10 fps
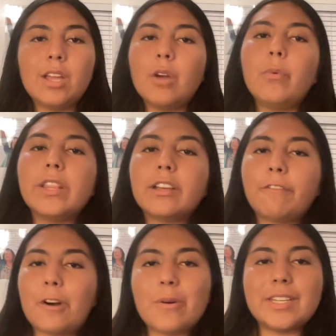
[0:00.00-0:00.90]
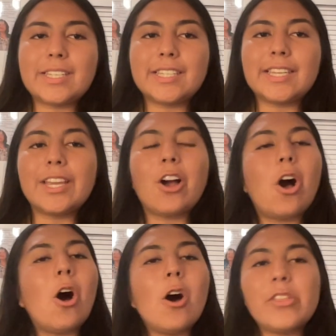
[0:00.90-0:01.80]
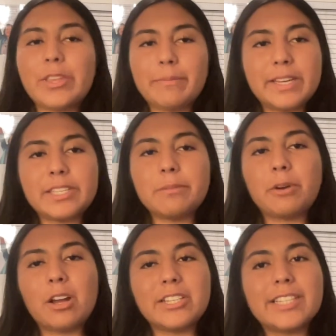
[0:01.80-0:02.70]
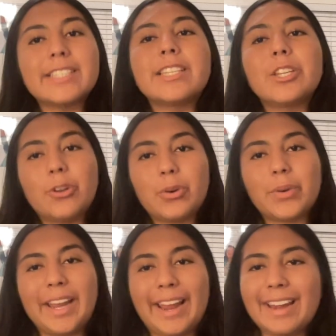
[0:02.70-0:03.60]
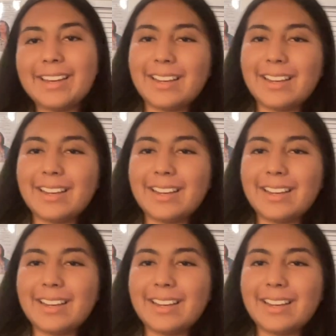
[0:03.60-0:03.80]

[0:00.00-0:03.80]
We look forward to seeing all the amazing projects you'll create.